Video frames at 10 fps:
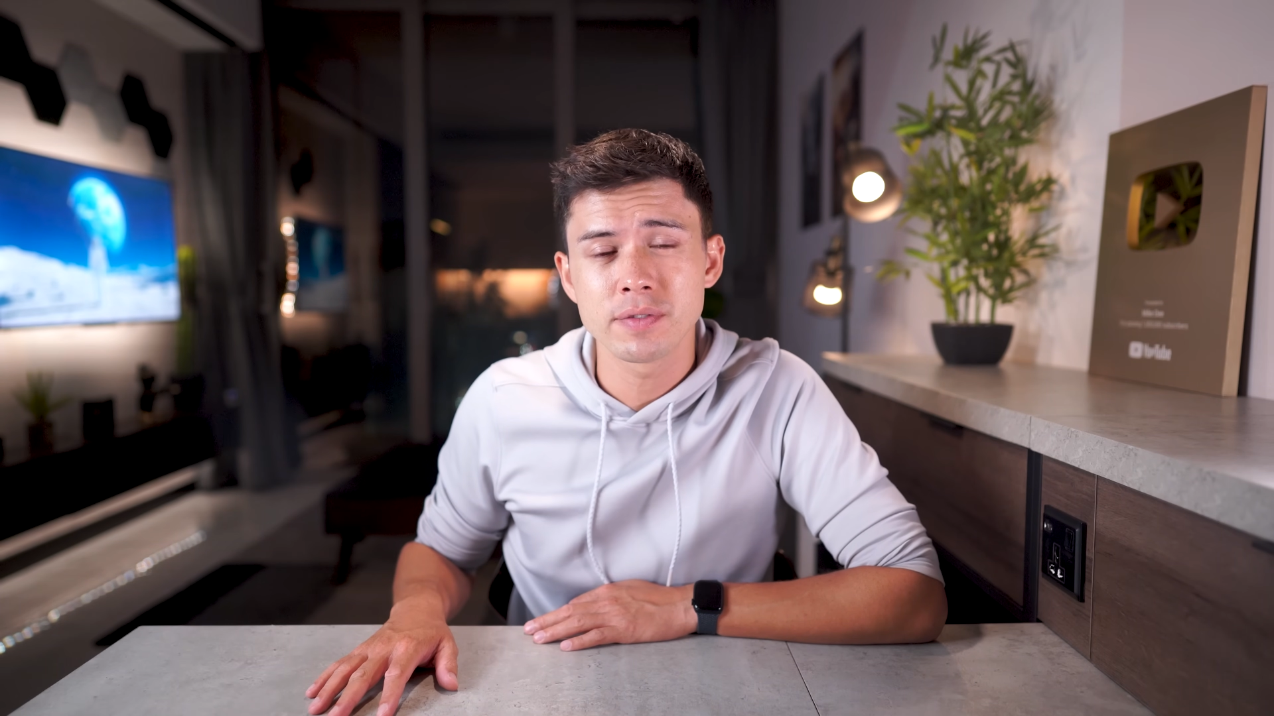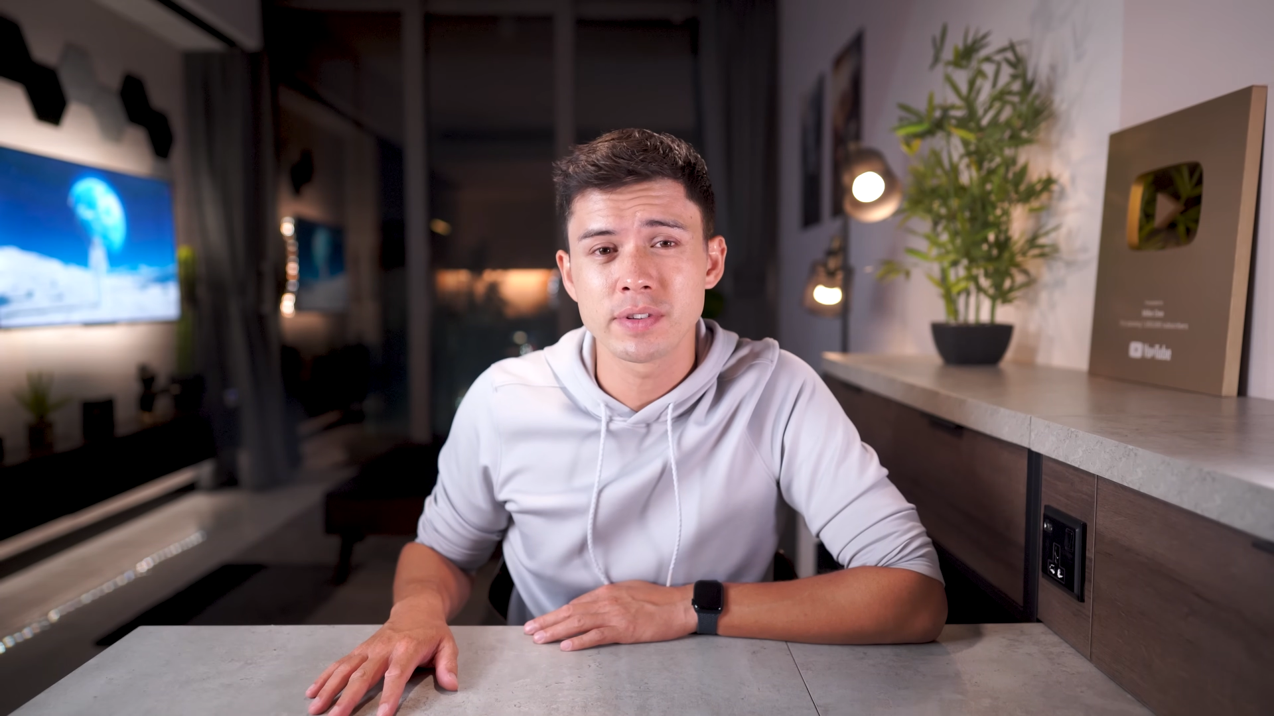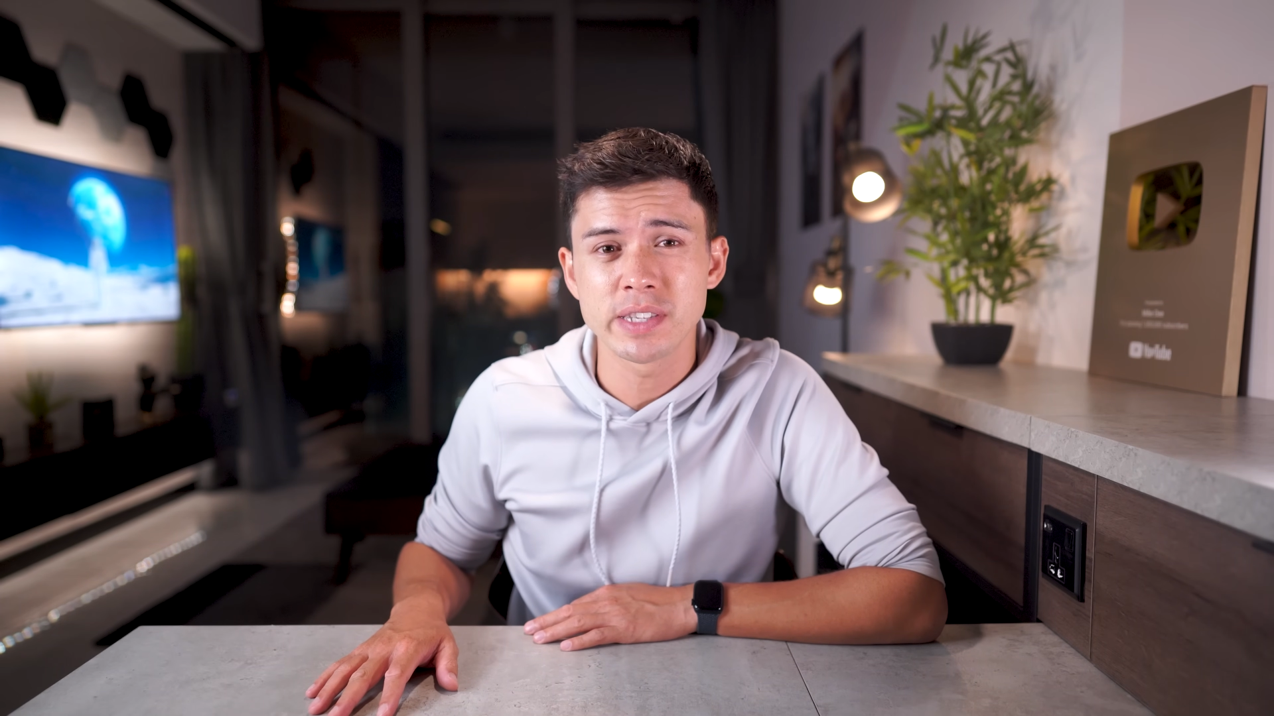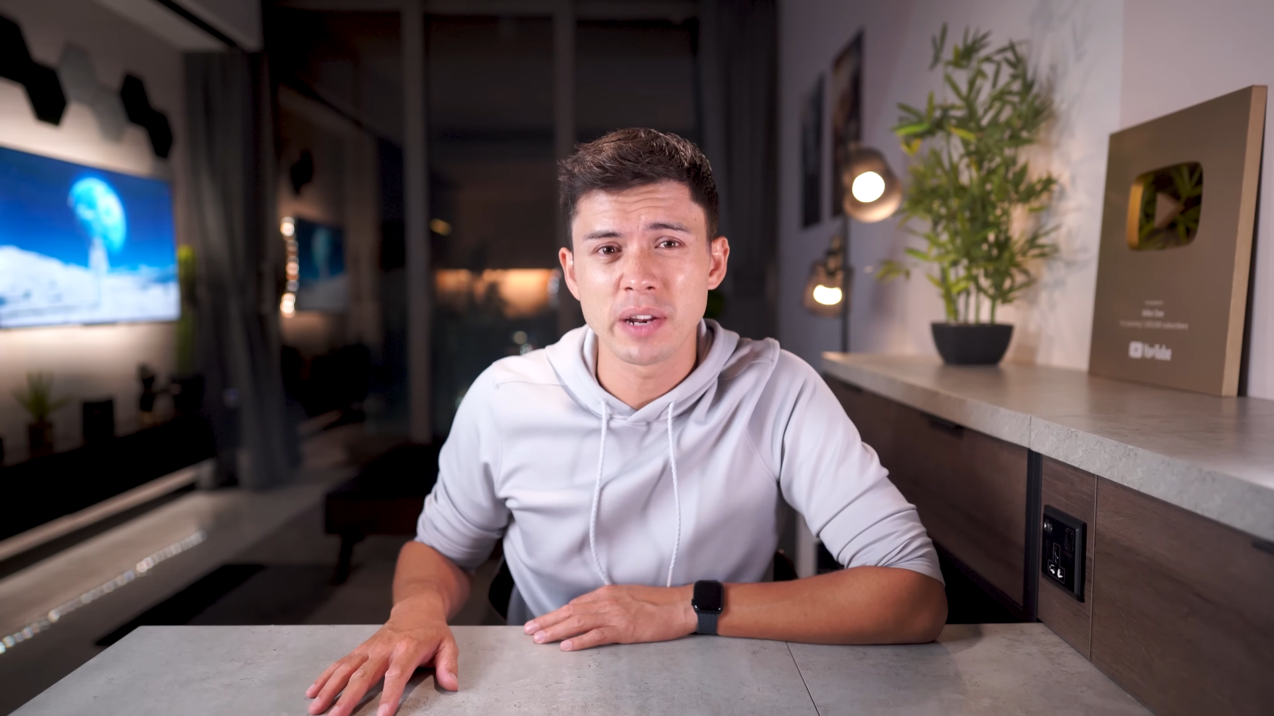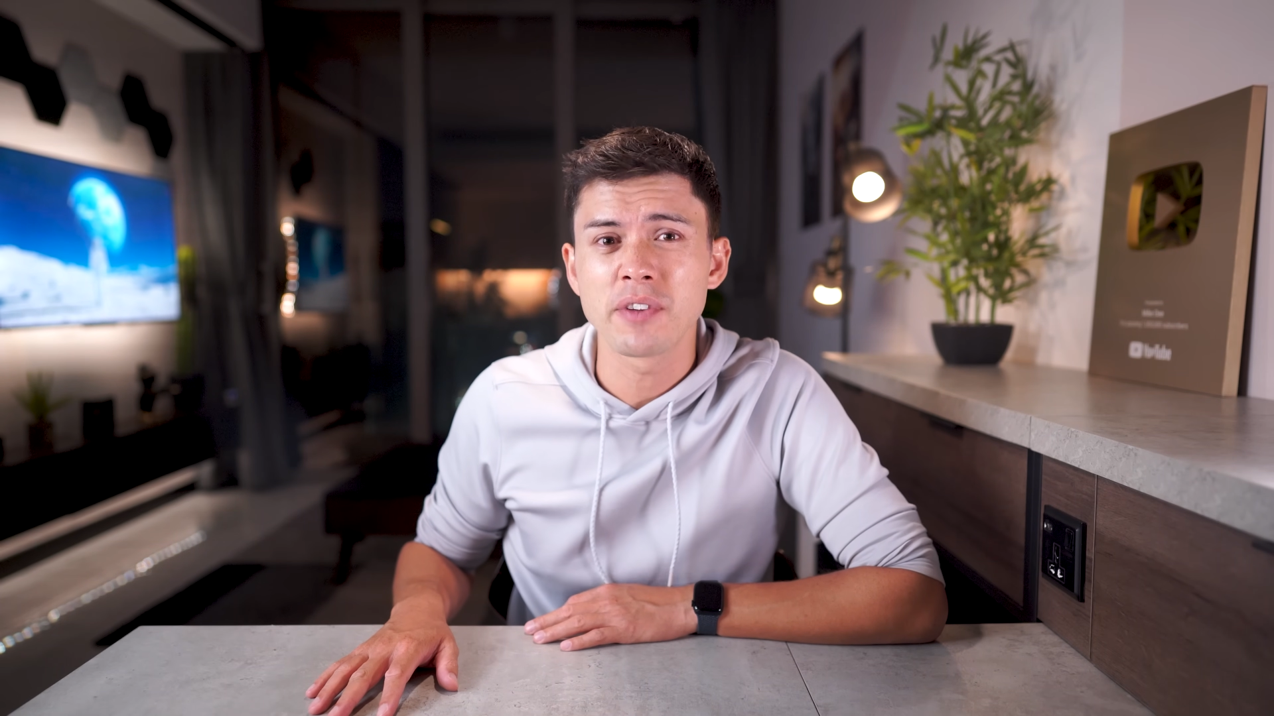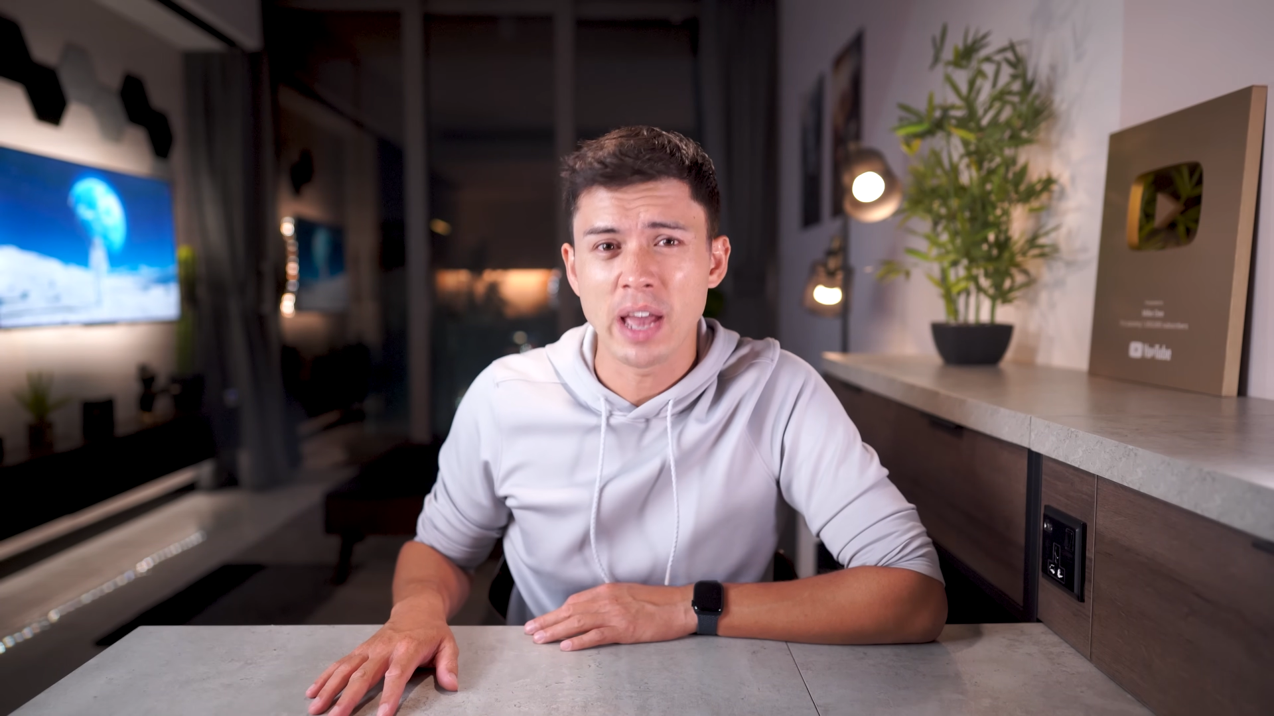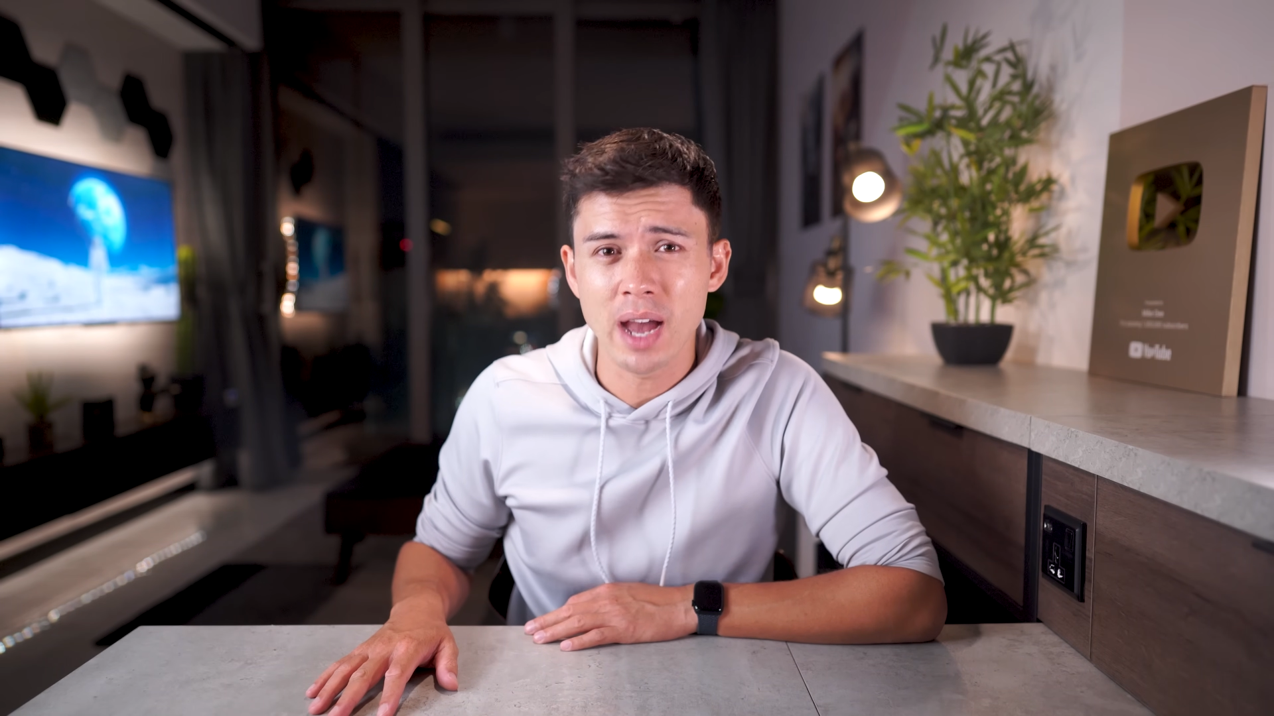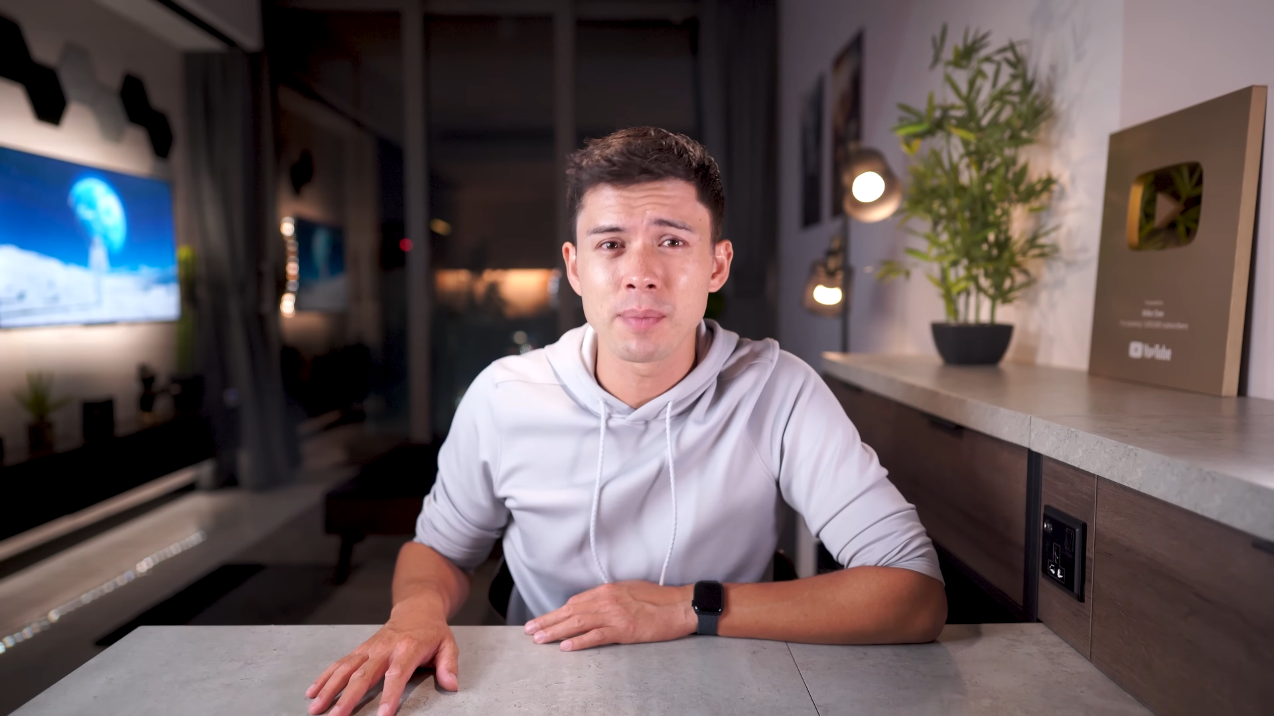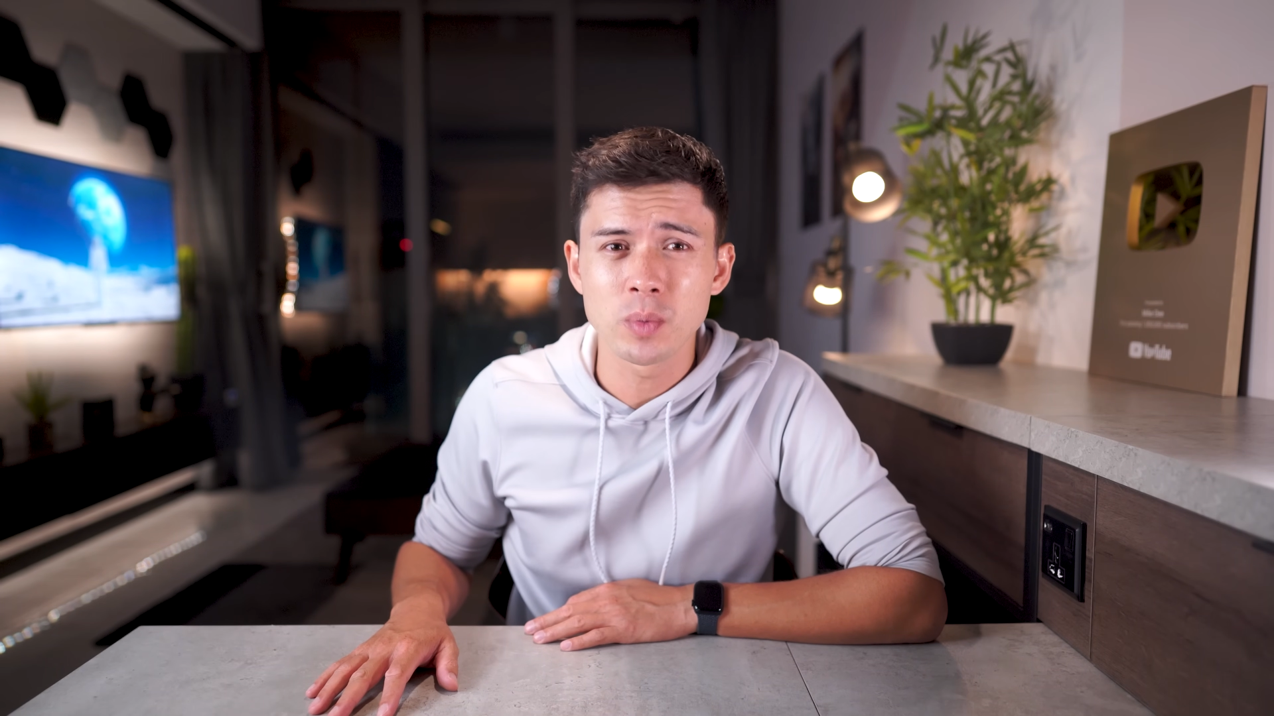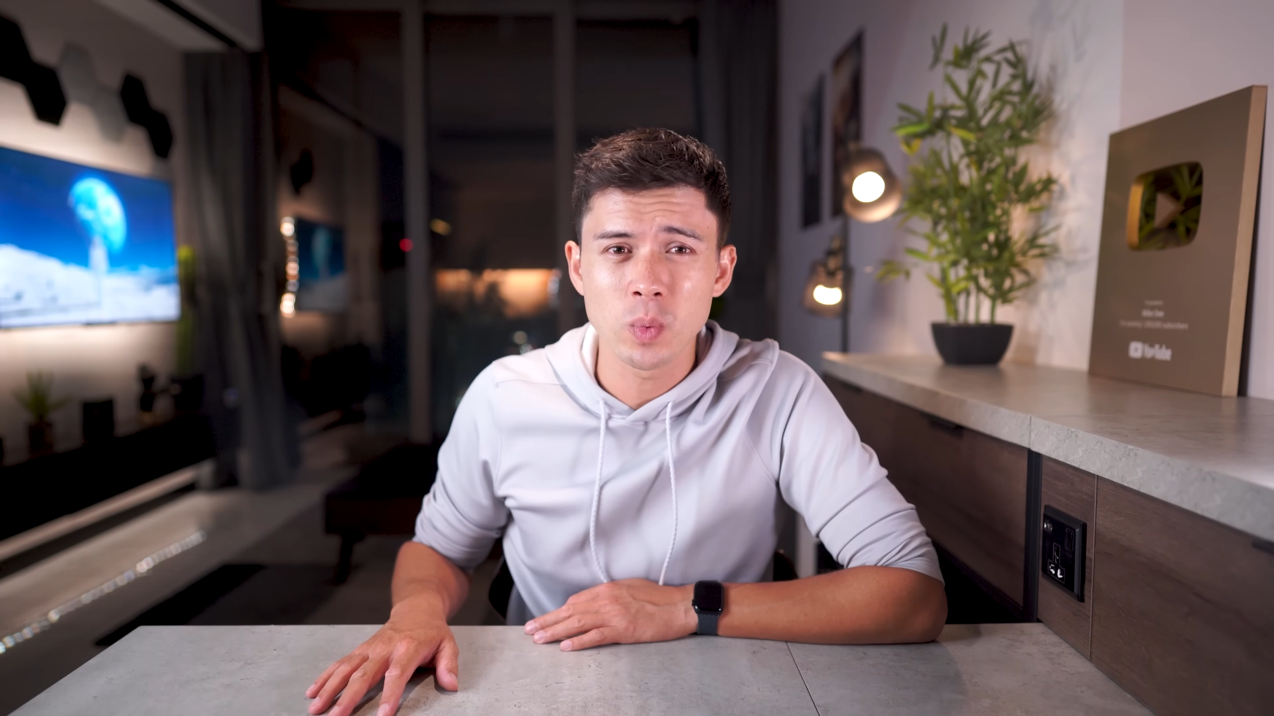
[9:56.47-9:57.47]
for a set of
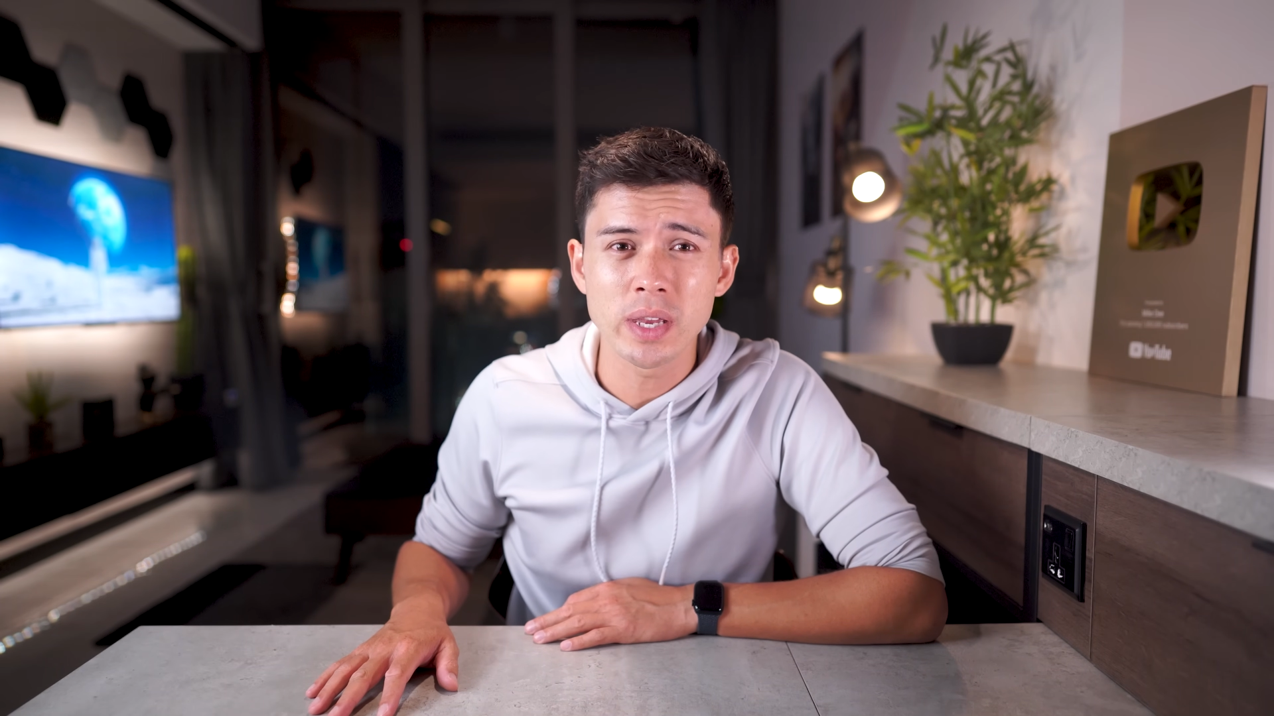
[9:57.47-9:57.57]
carbon